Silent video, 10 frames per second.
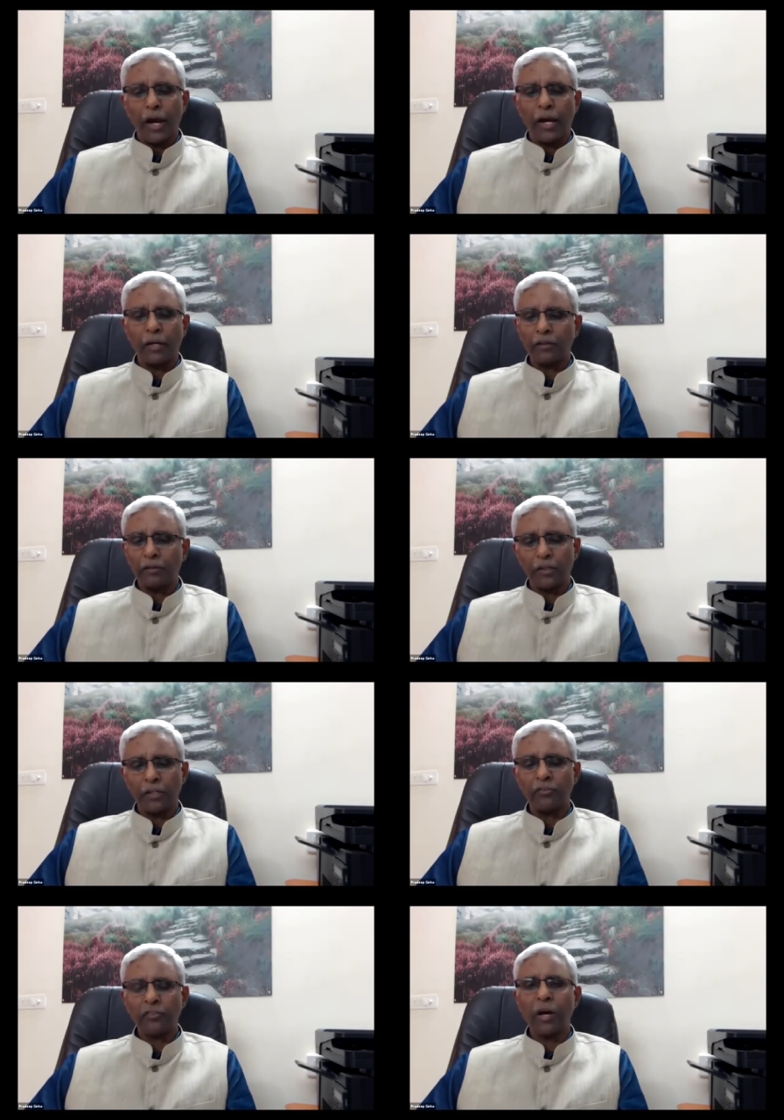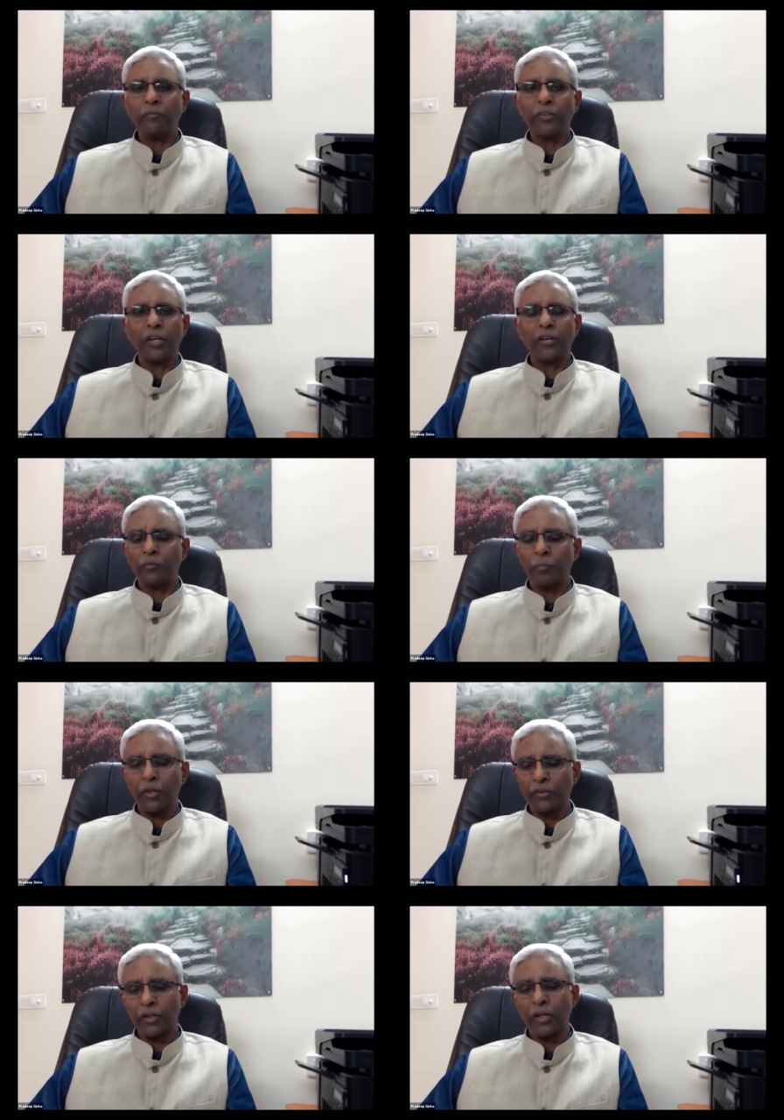And in some sense,
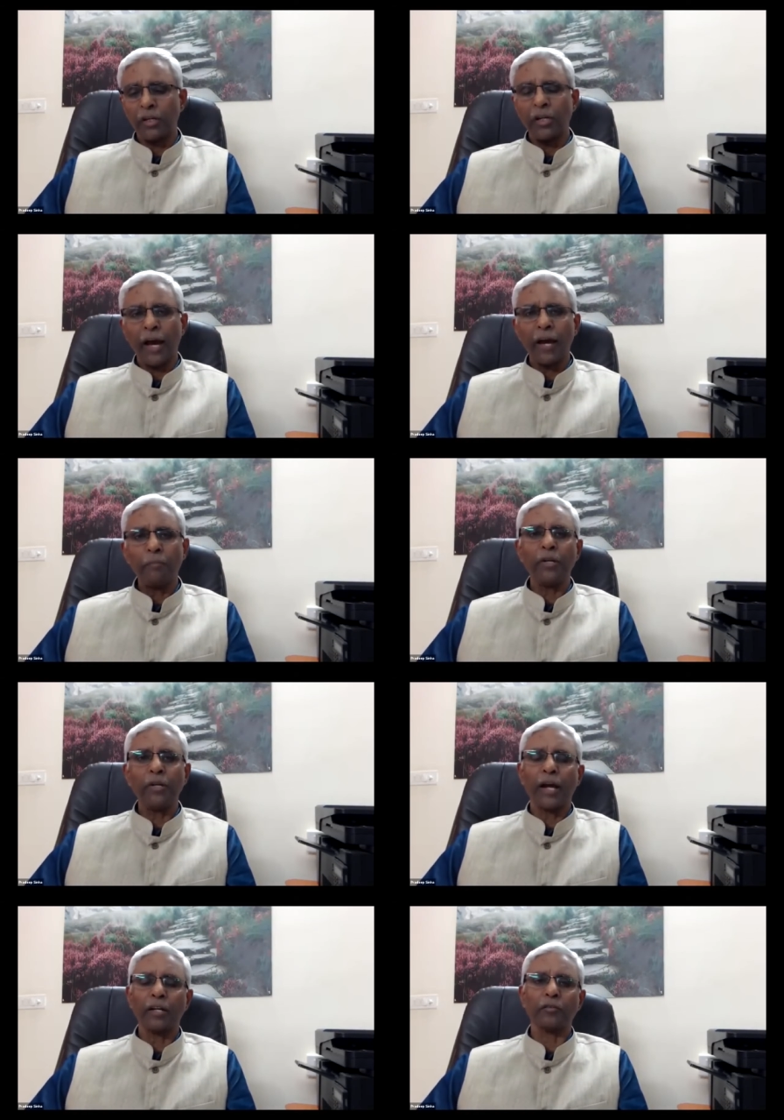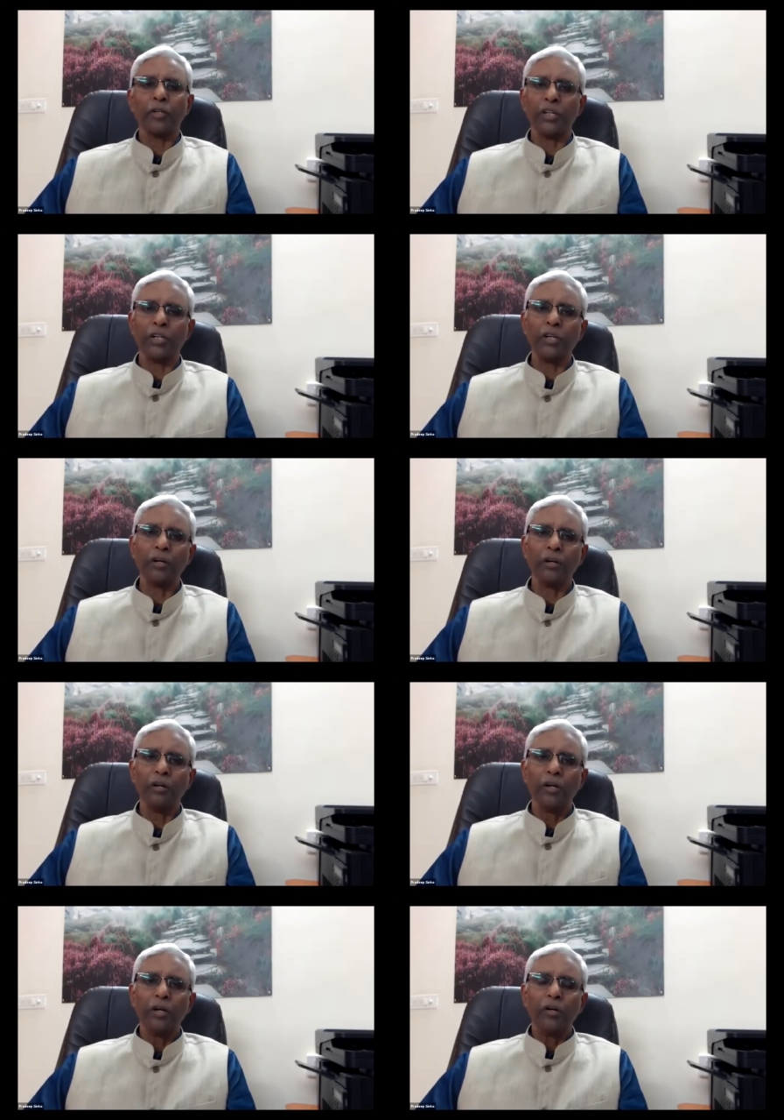basically, I have been actually
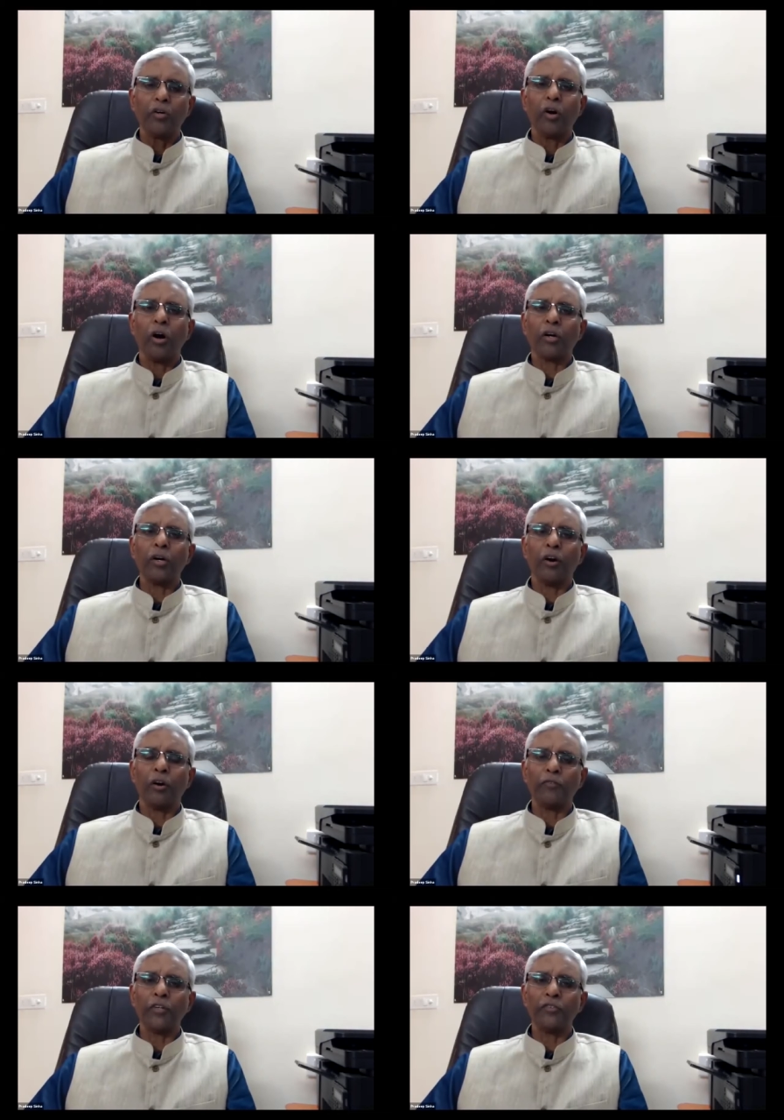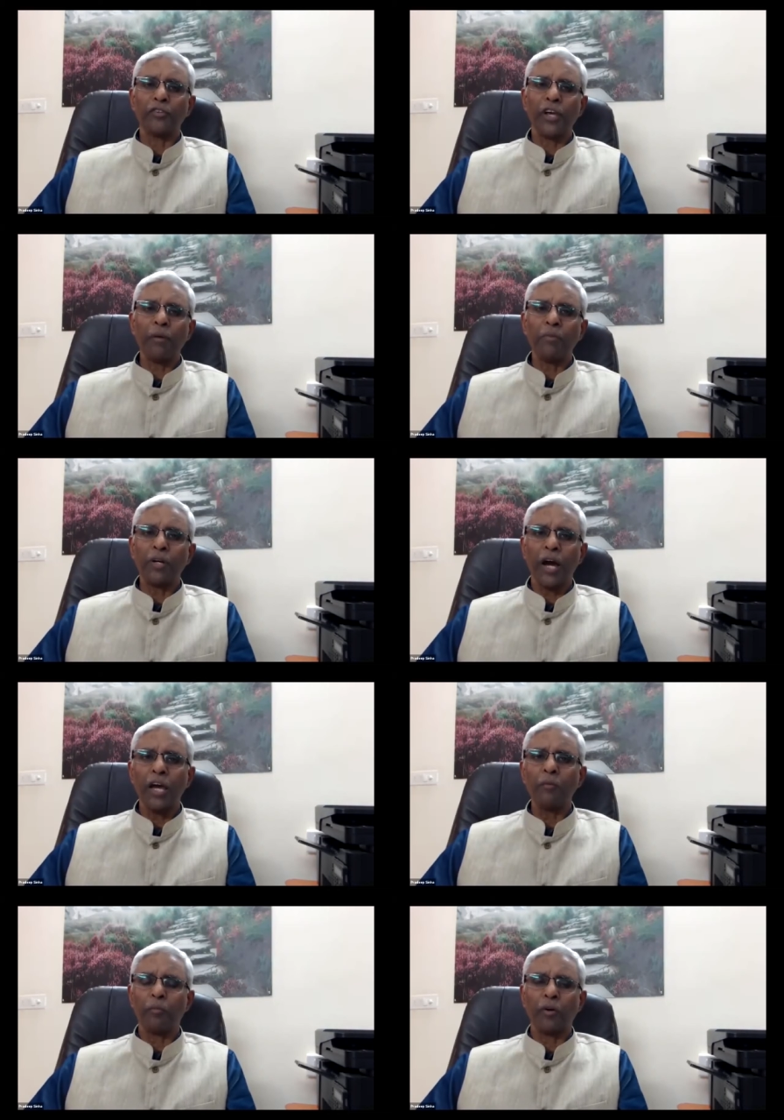talking of the same
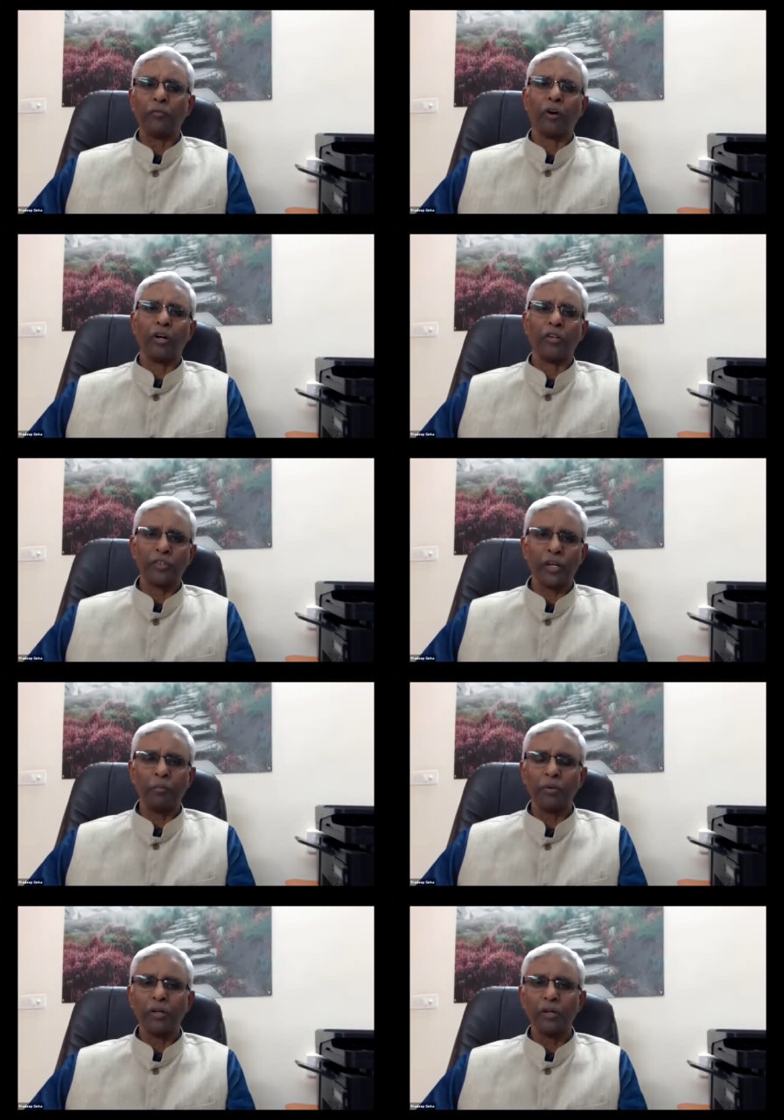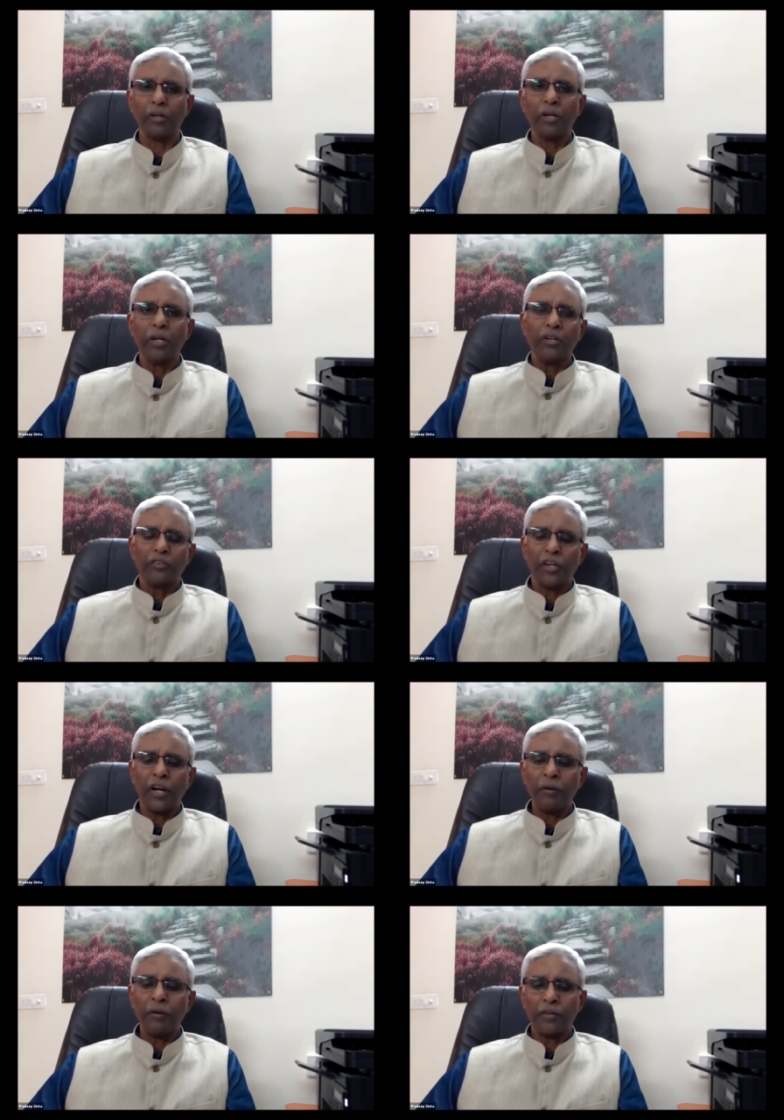type of concept,
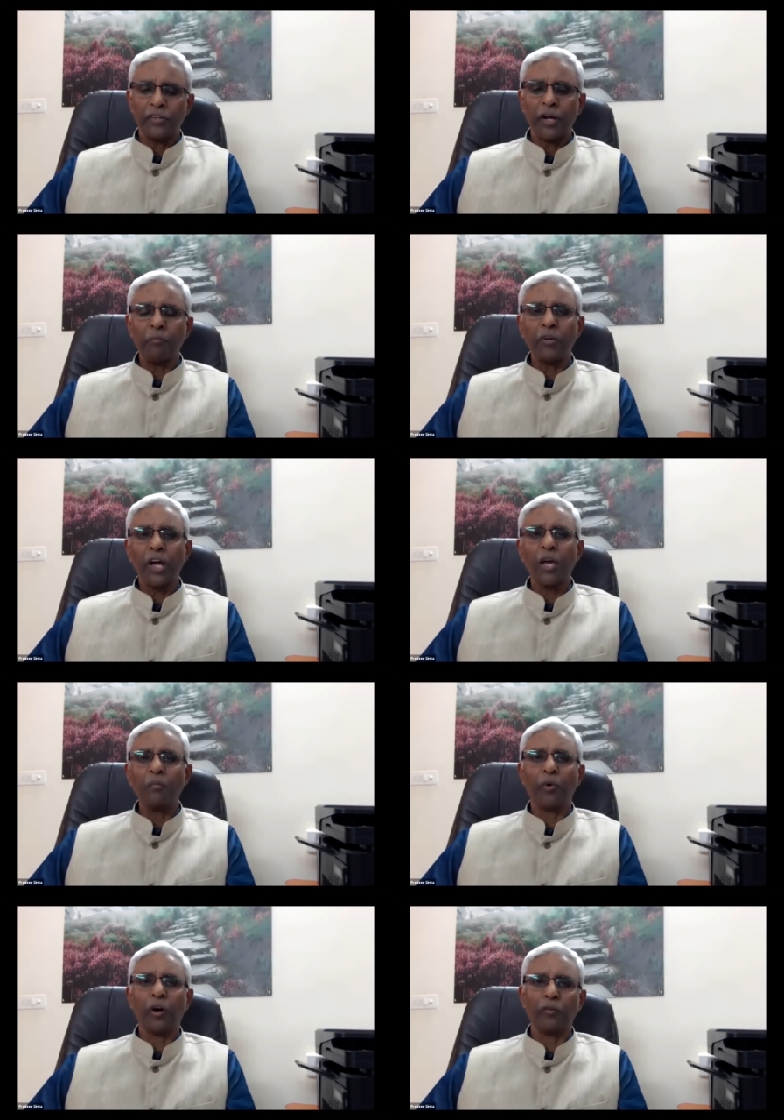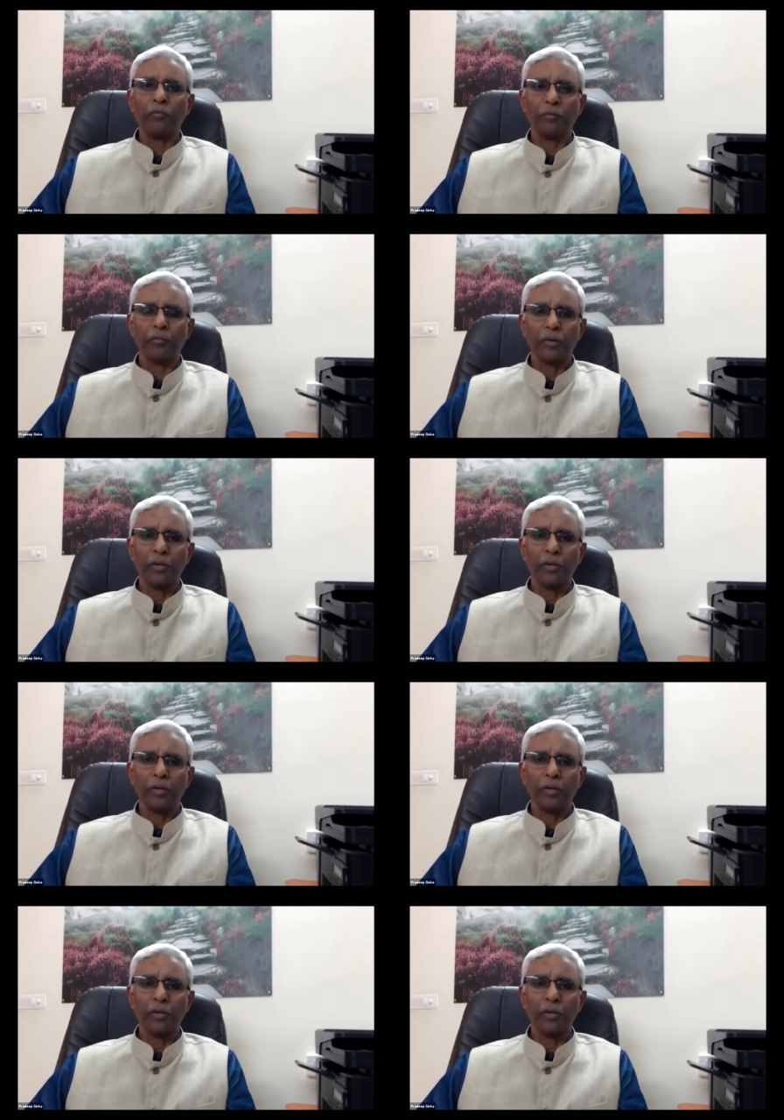same, same type of